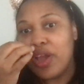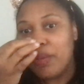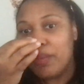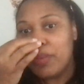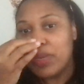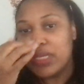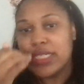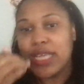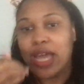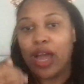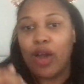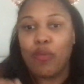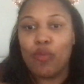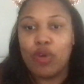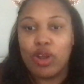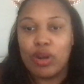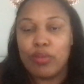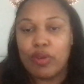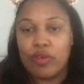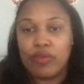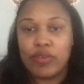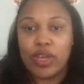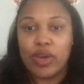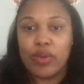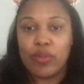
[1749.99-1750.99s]
puts out 1
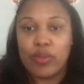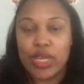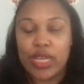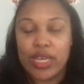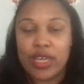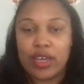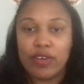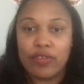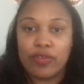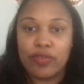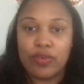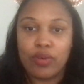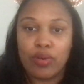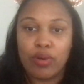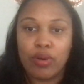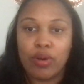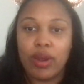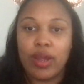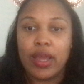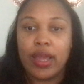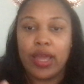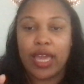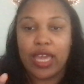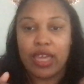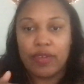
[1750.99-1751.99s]
movie a week for
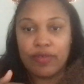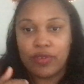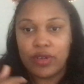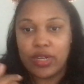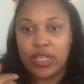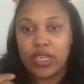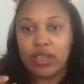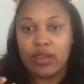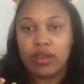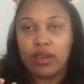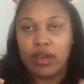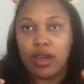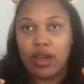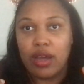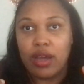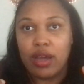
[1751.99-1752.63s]
Hateful and